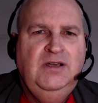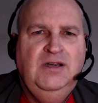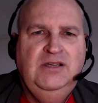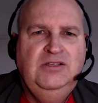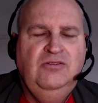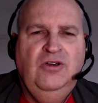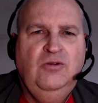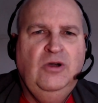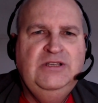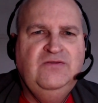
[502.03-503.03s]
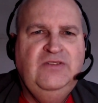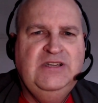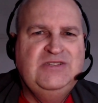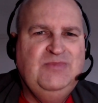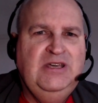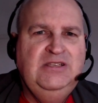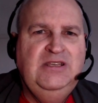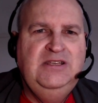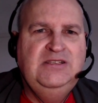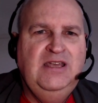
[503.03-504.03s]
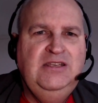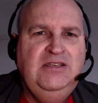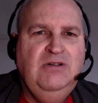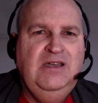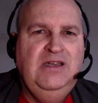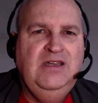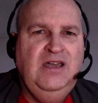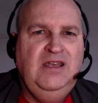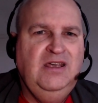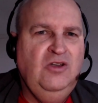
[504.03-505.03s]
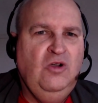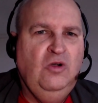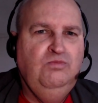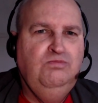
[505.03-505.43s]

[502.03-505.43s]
I don't know what it's fixed, but I did it anyway, and I hope